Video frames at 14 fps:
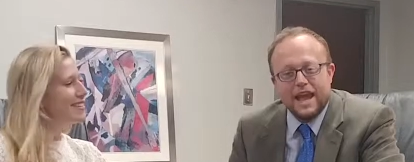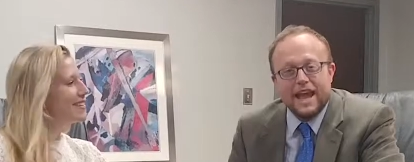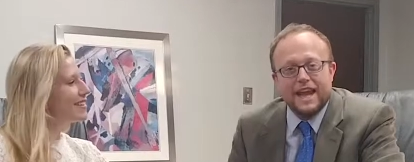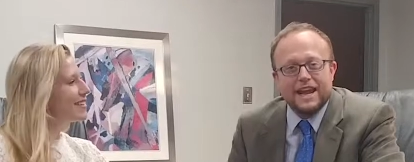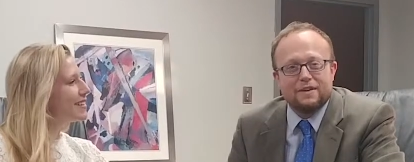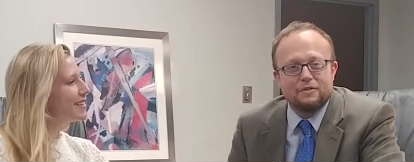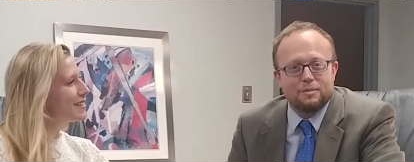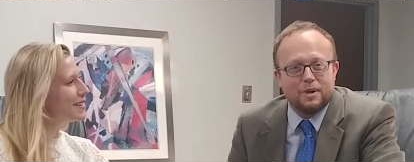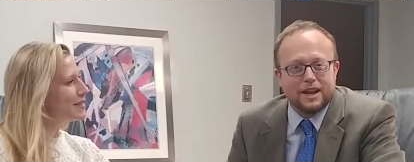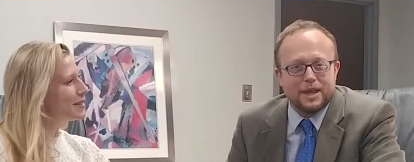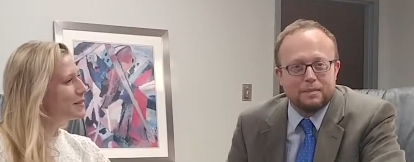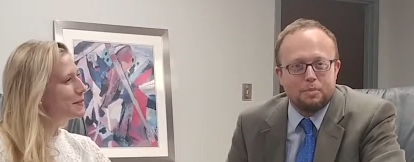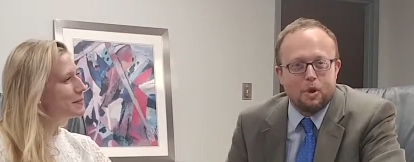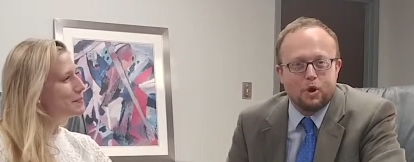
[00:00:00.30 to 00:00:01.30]
Speaker 1: Hey
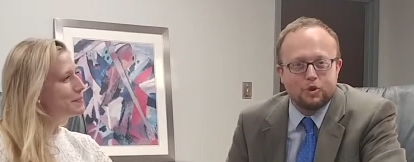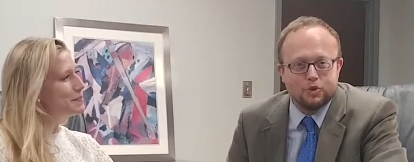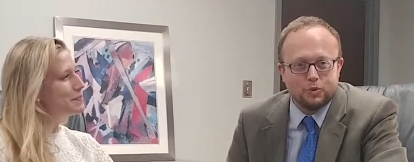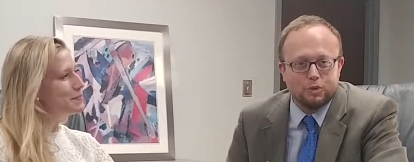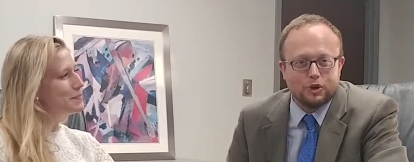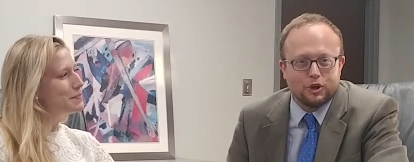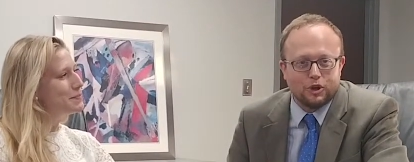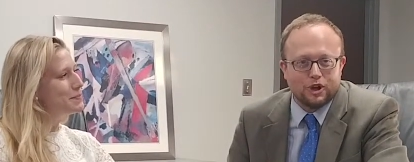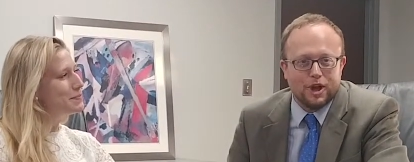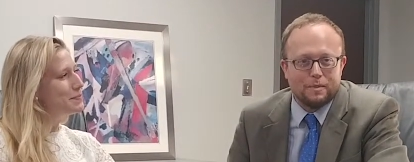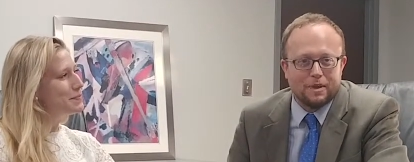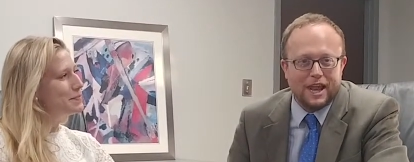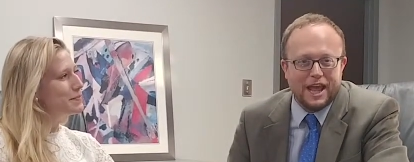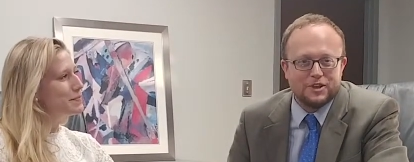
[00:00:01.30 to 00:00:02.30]
everybody, Paul Neuberger
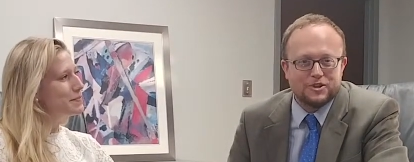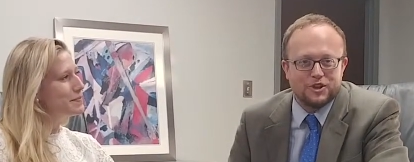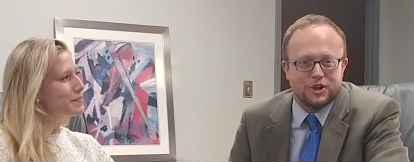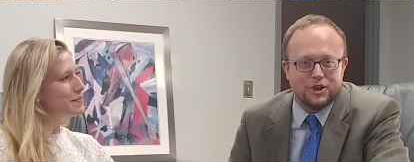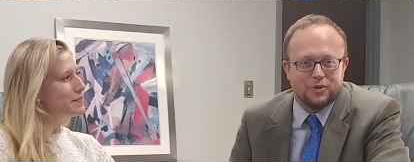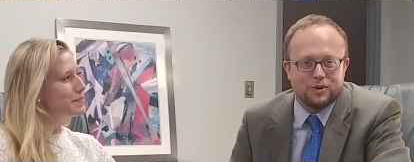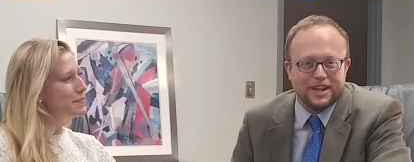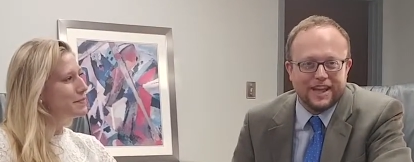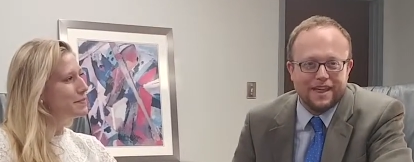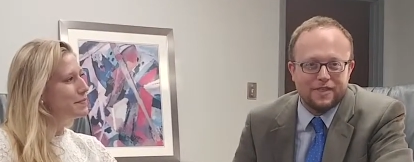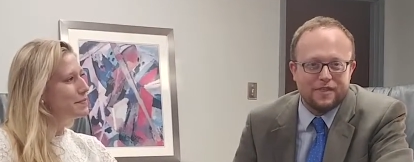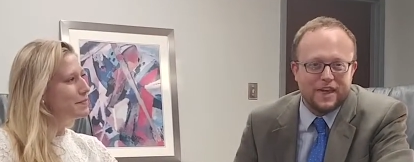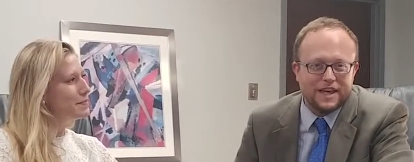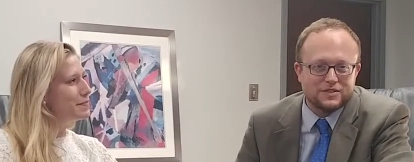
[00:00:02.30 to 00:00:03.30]
coming at you here
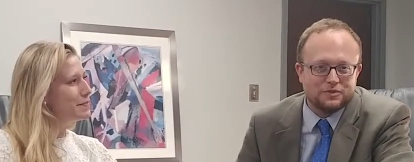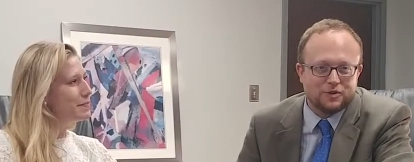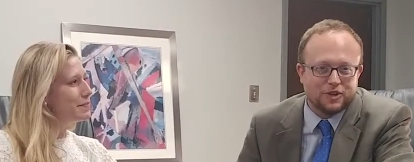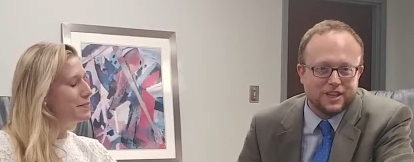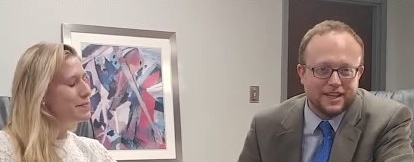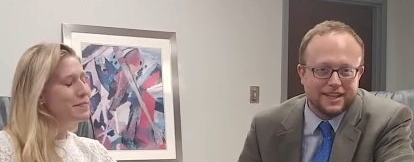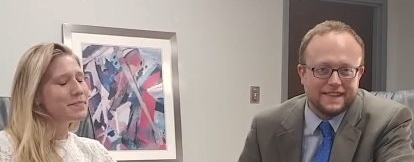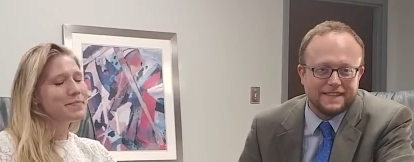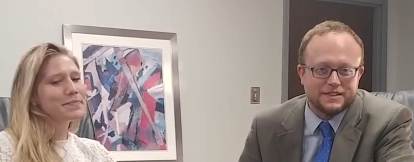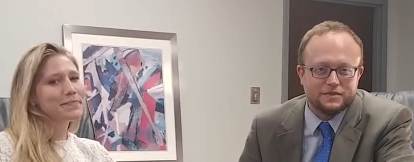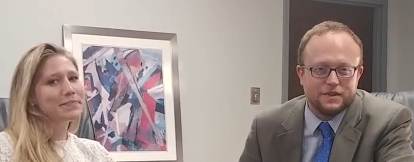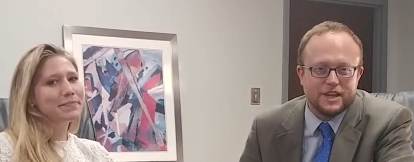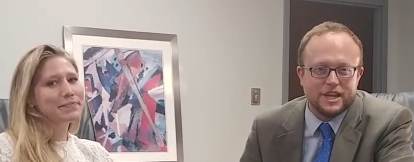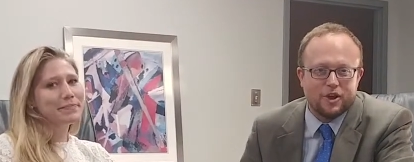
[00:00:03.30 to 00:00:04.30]
again. Thanks for clicking
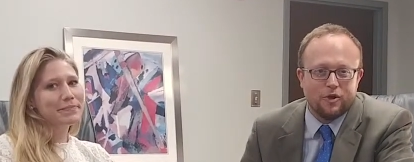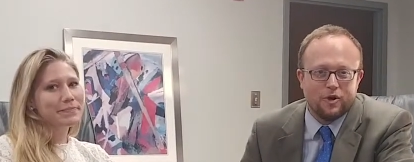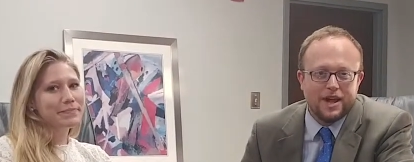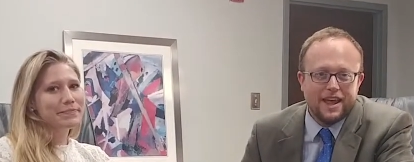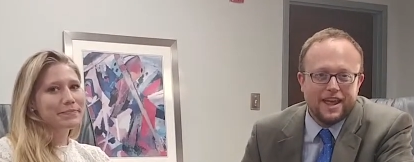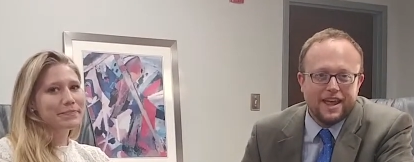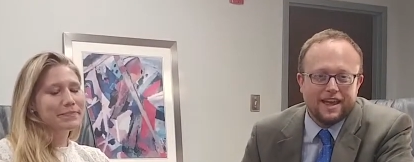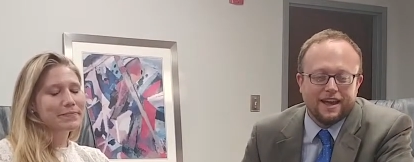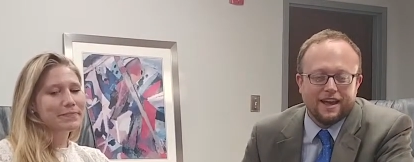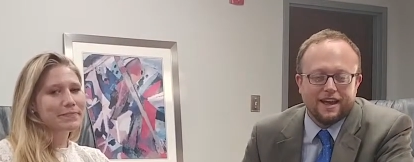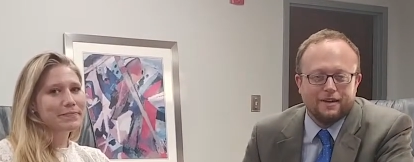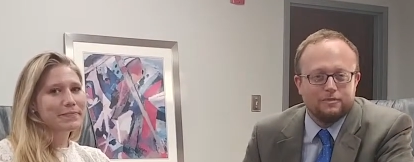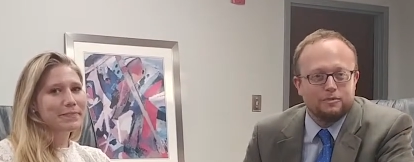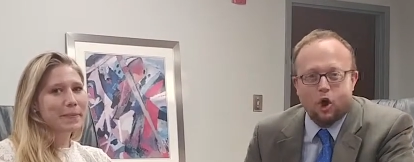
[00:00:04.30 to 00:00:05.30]
this video.
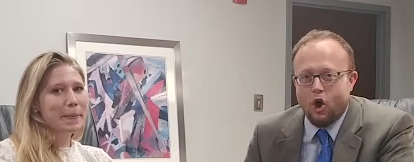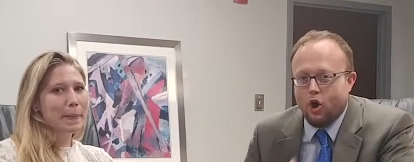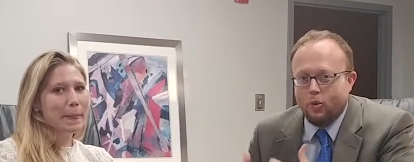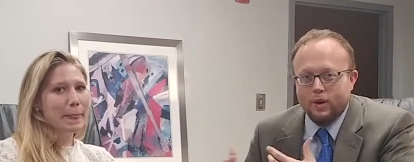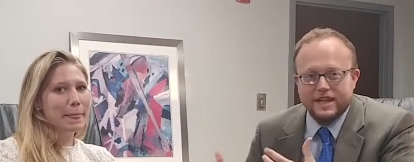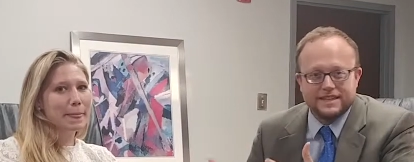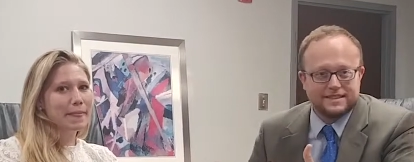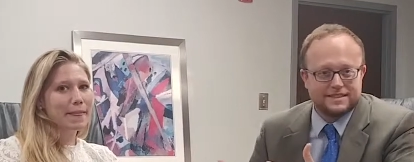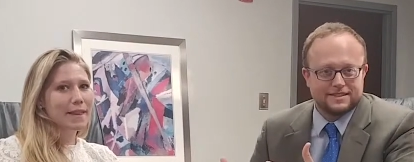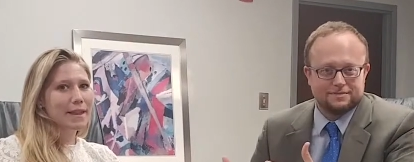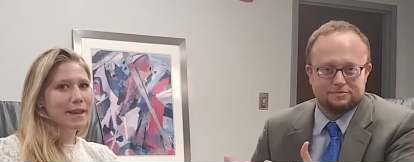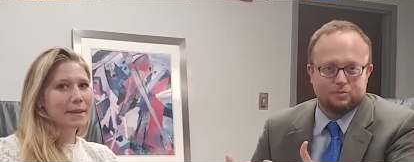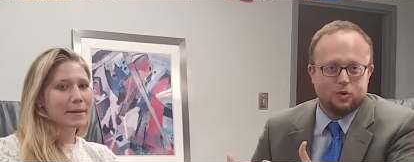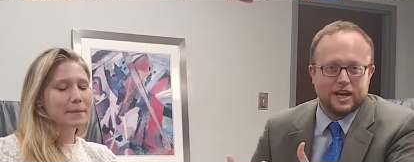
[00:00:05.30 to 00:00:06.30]
Uh,
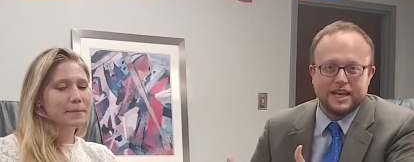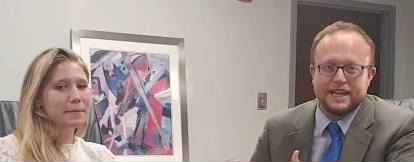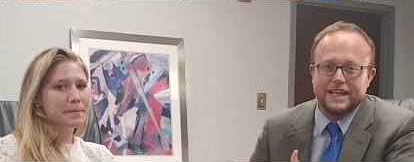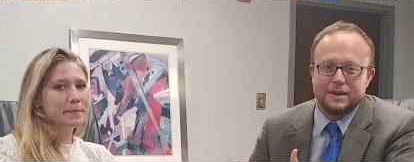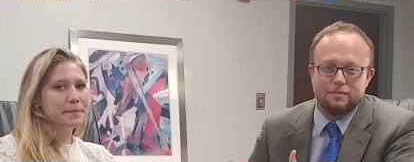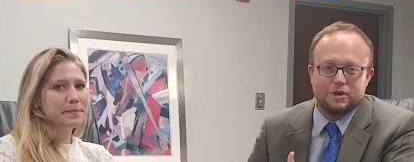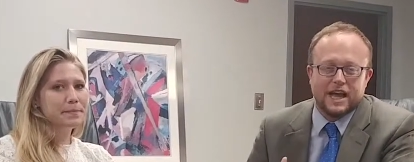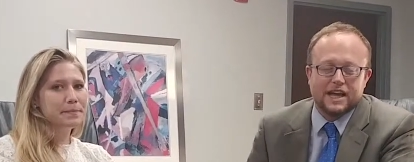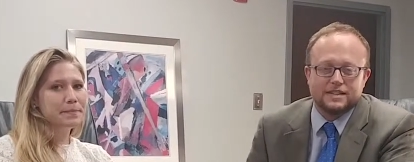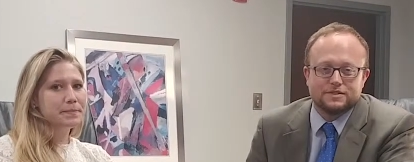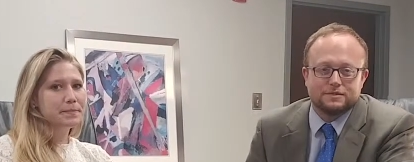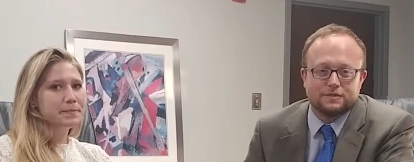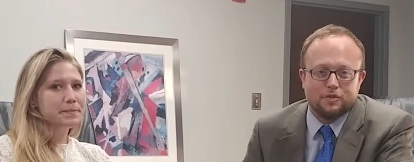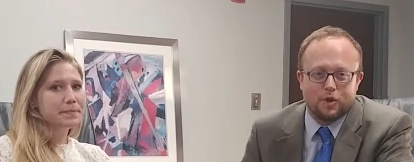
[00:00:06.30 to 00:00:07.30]
always wanting to keep you
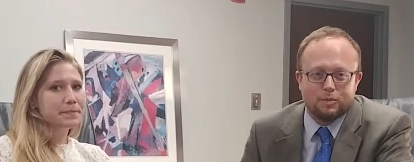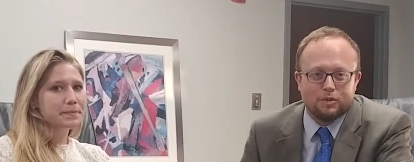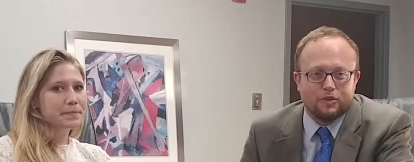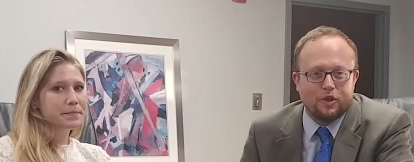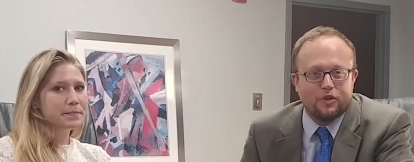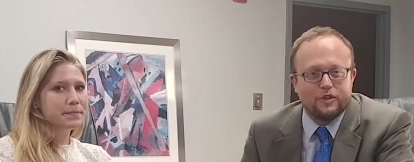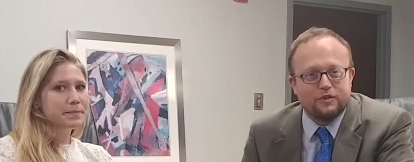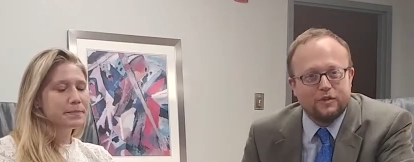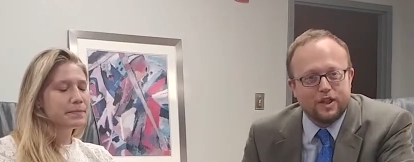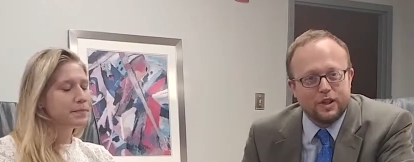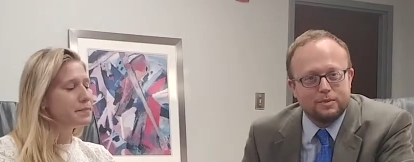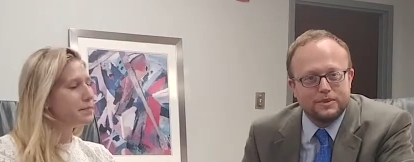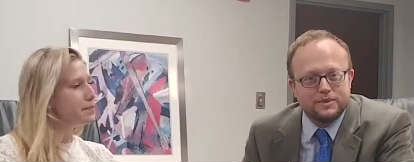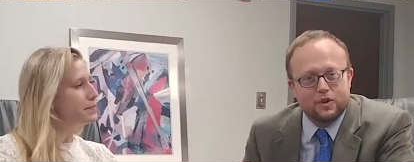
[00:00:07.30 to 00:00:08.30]
guys informed with all the
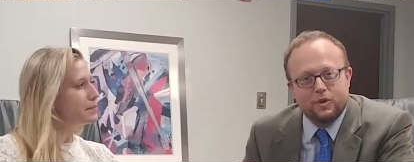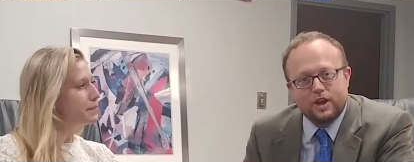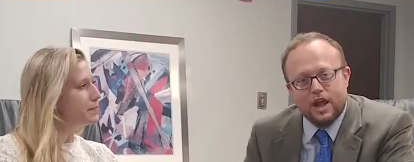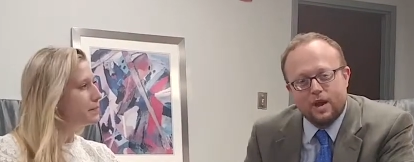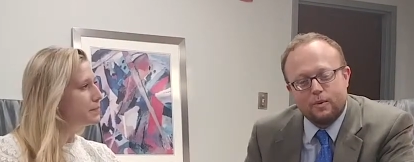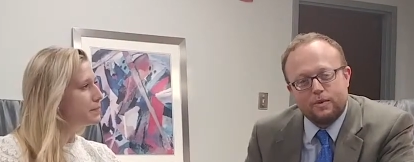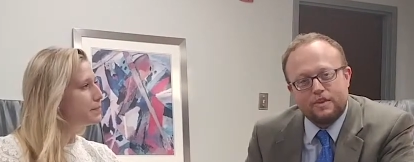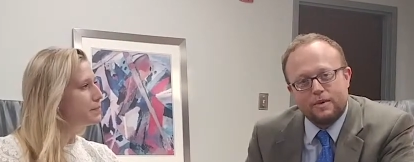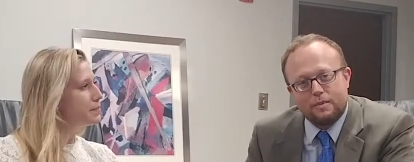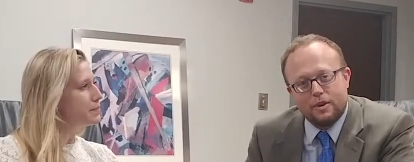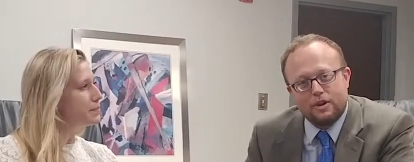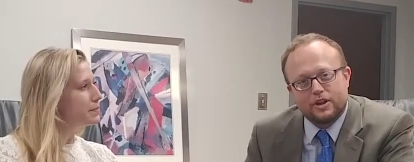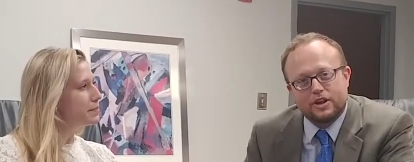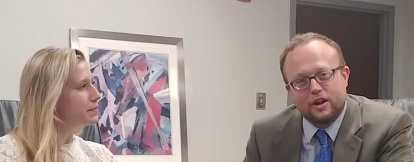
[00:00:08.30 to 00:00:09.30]
developments going on with the
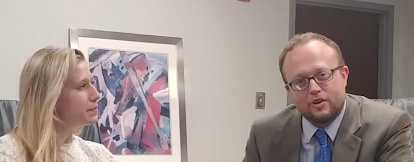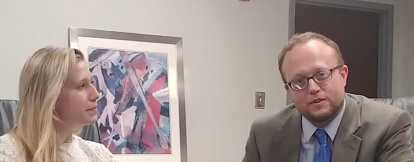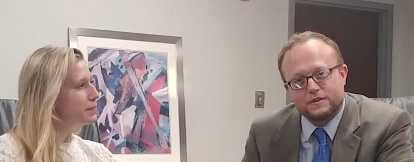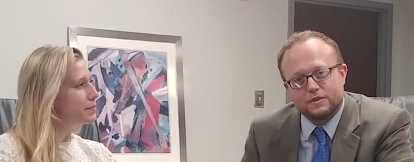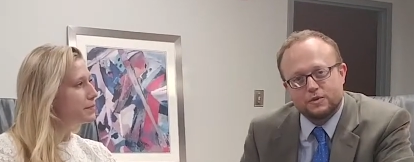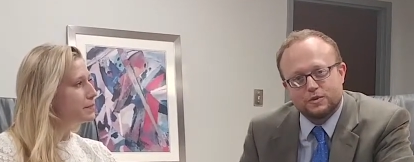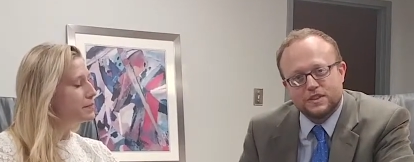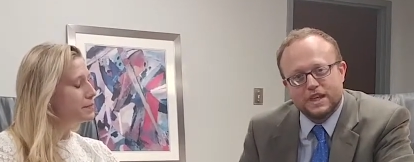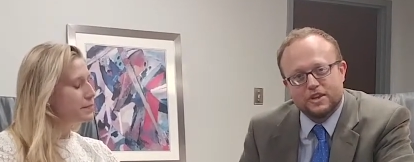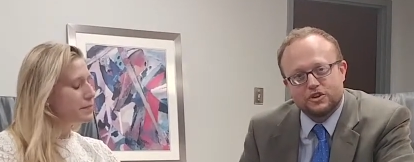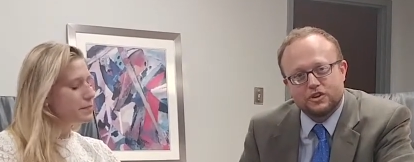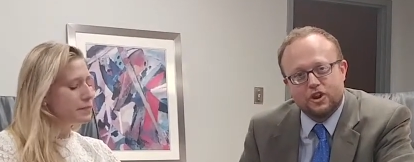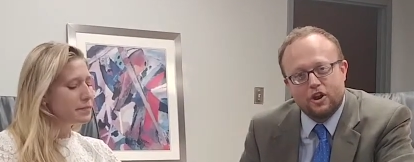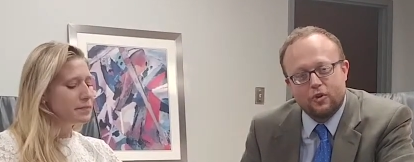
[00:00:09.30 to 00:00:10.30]
American Heart
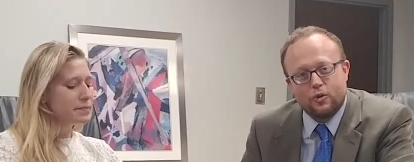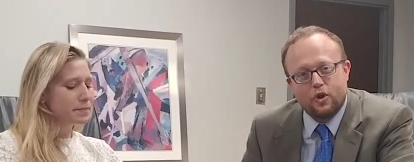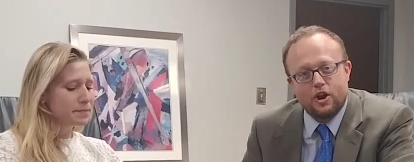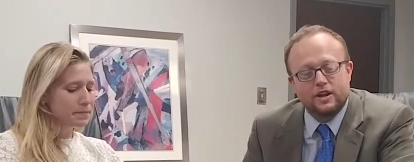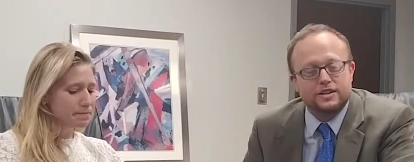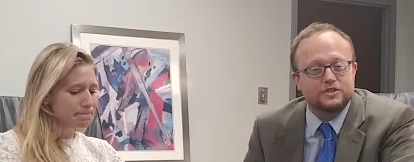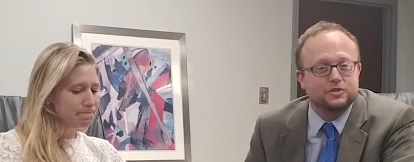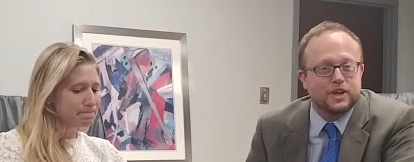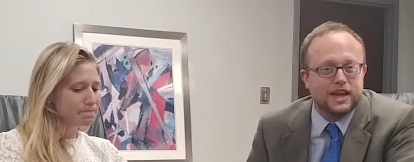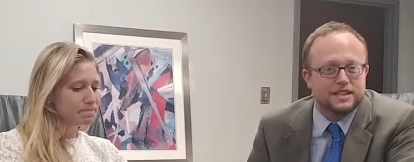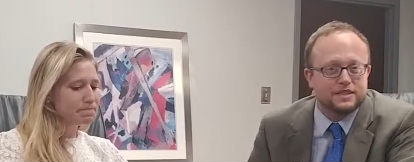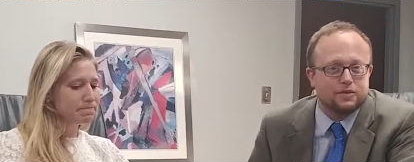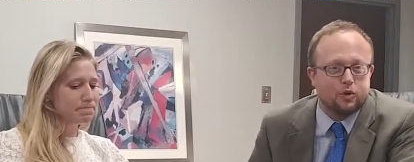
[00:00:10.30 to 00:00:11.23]
Association Heart Walk. As you guys have